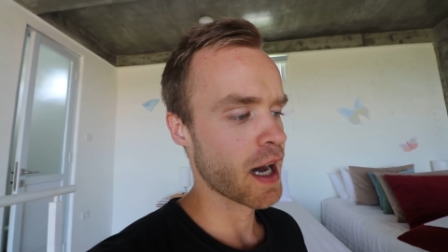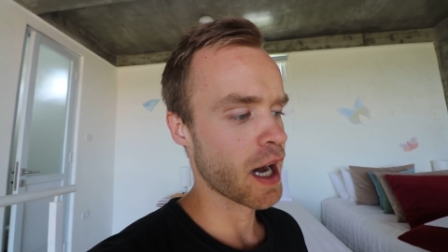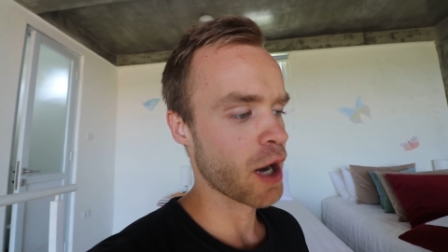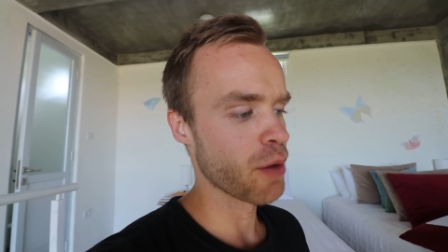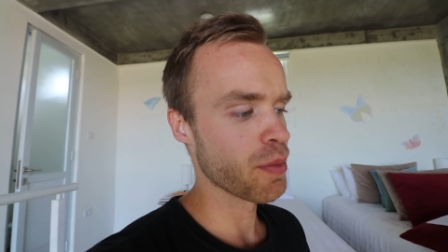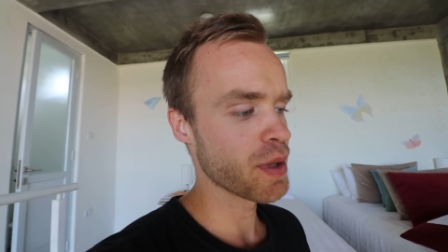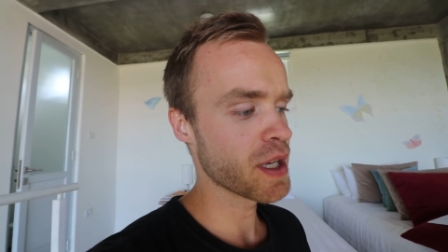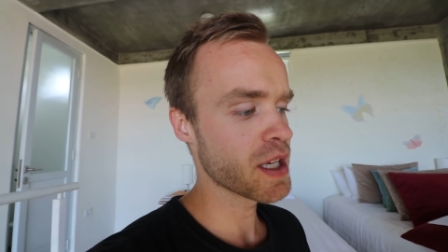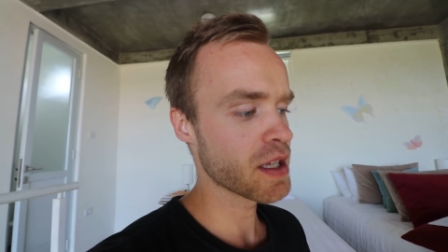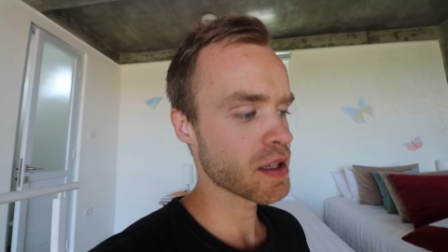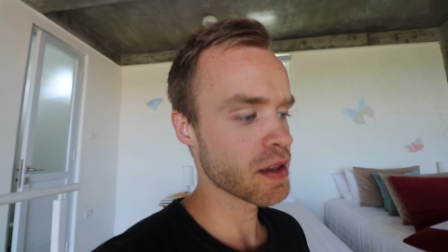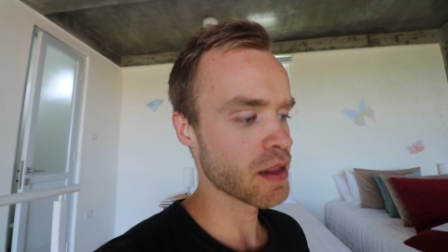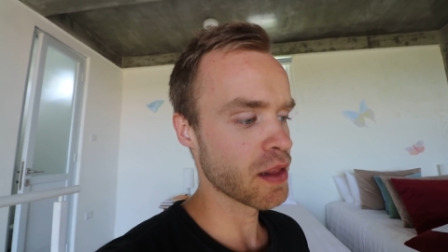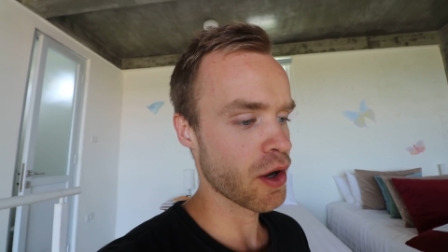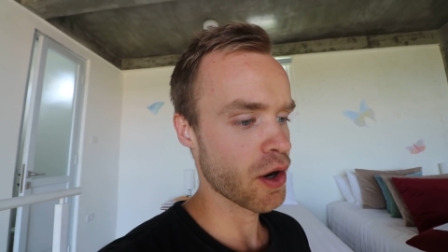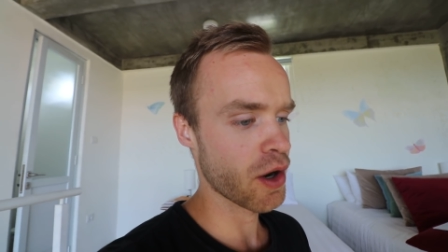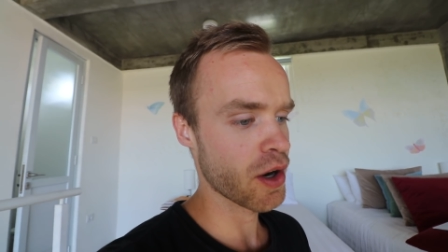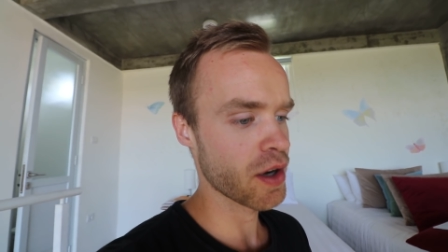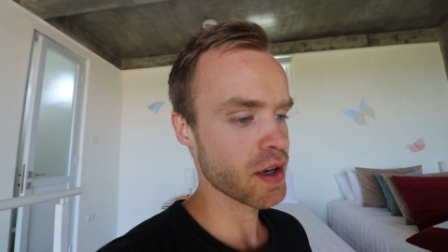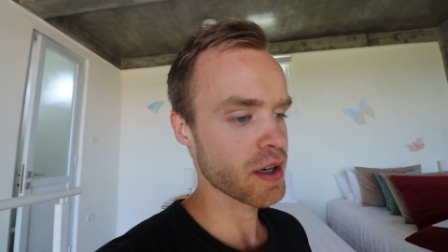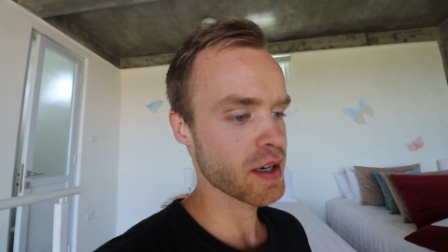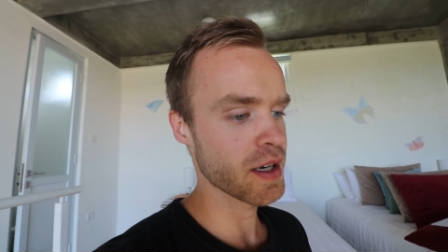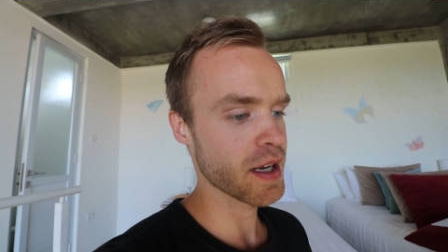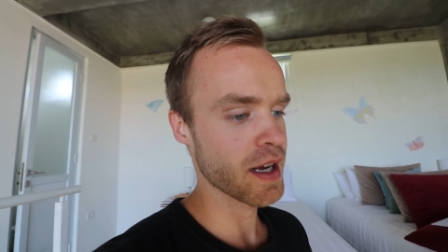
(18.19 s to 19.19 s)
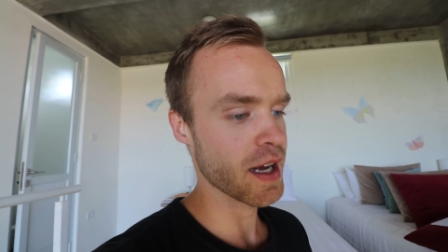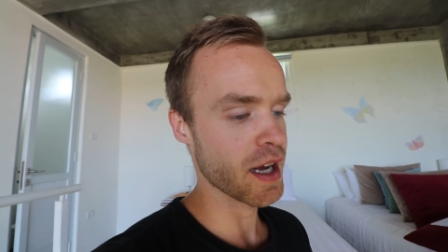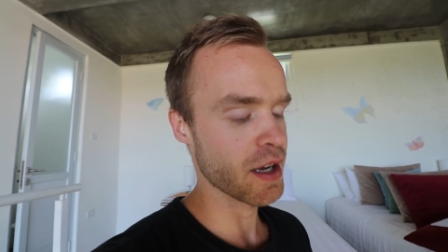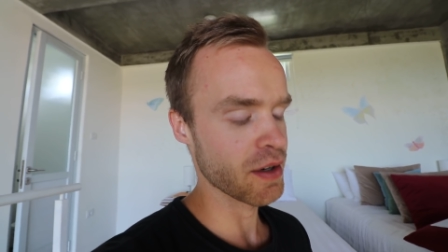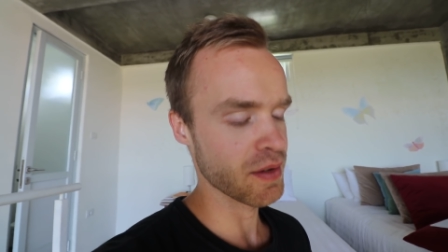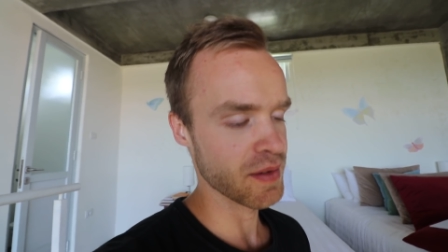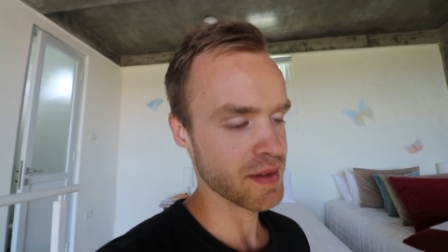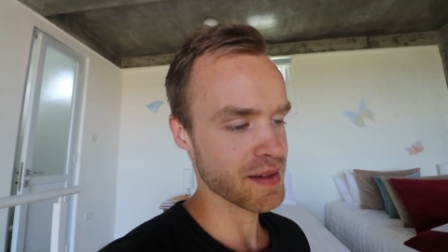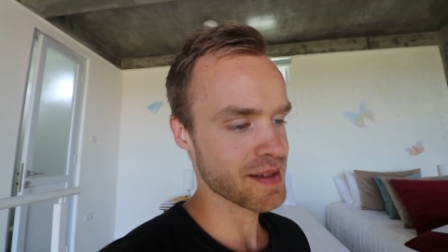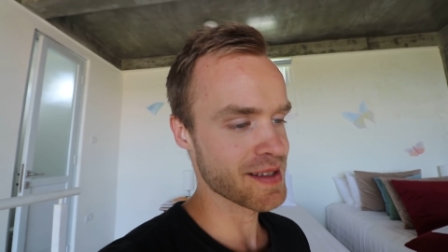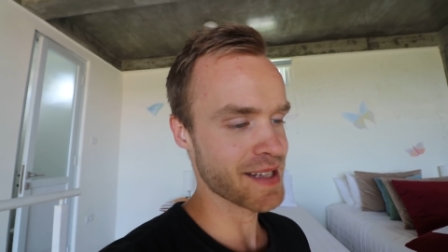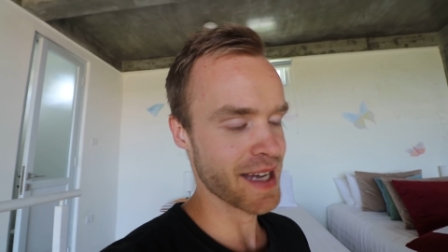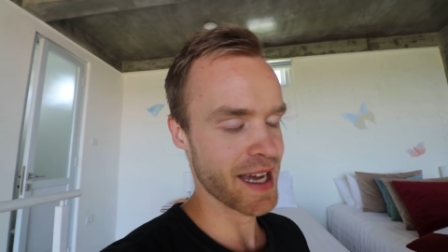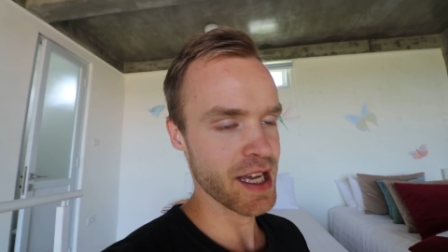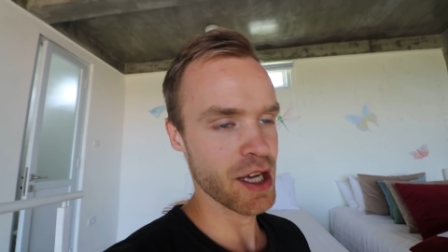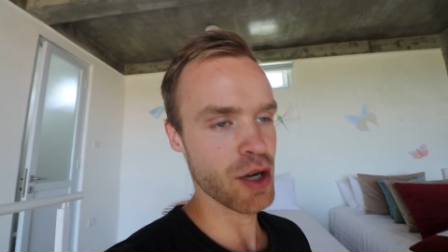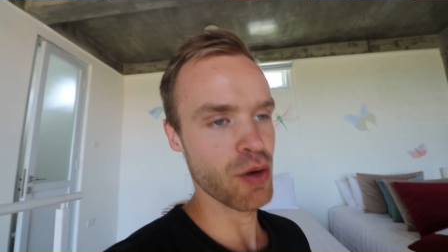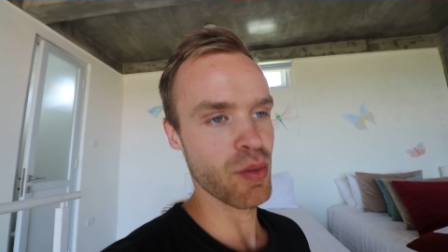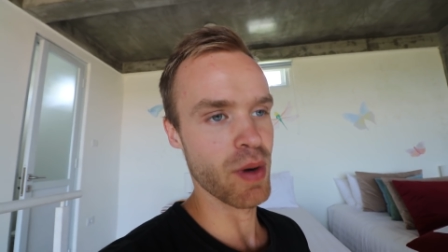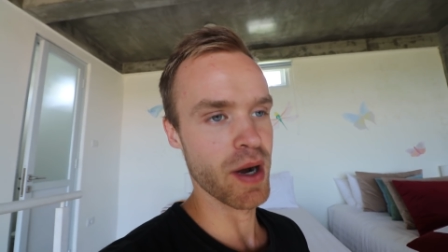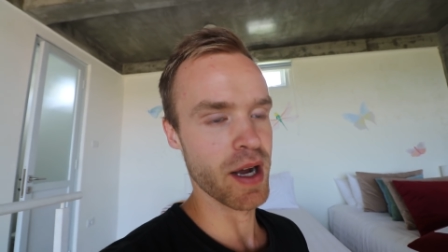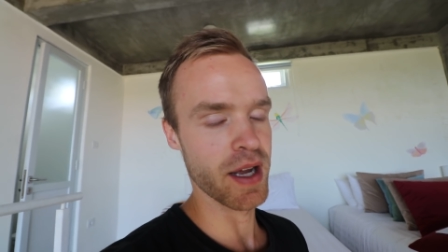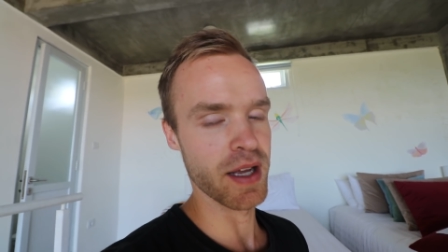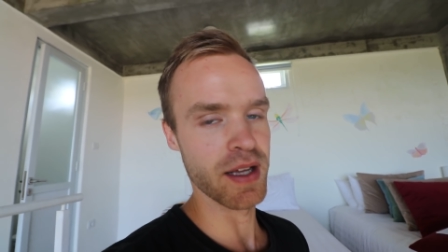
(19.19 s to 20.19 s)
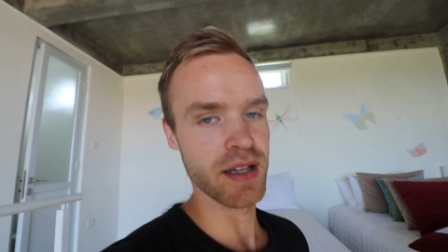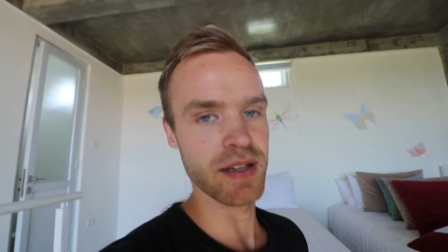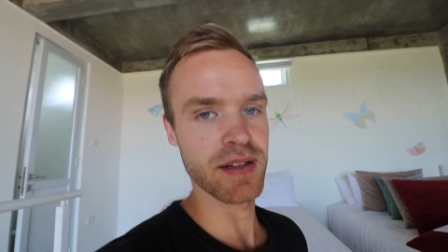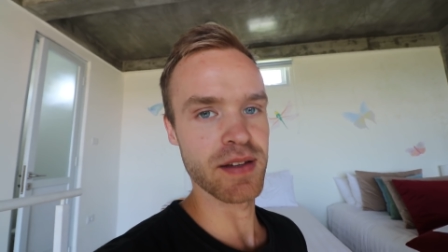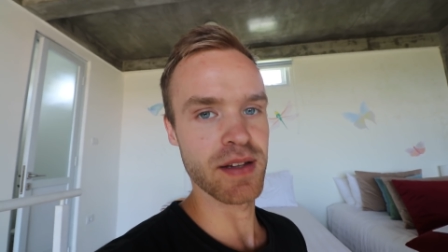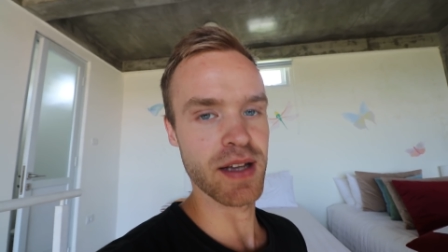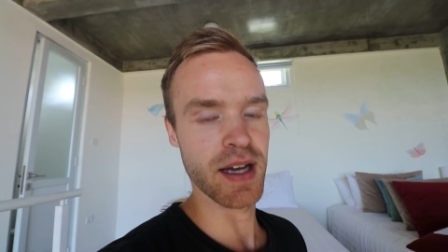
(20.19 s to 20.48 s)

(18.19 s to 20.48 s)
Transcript: We can learn and take away